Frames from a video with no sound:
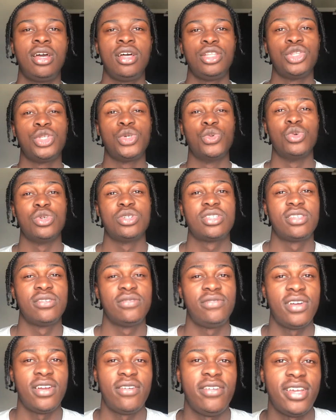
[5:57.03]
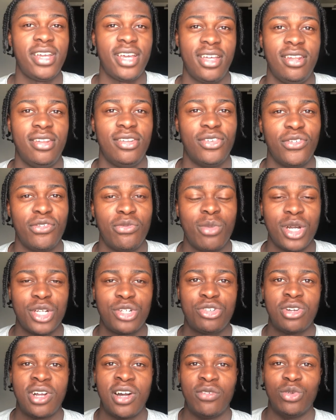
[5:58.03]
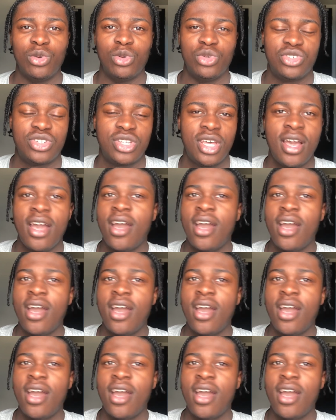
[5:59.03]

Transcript: towards the very end of my travels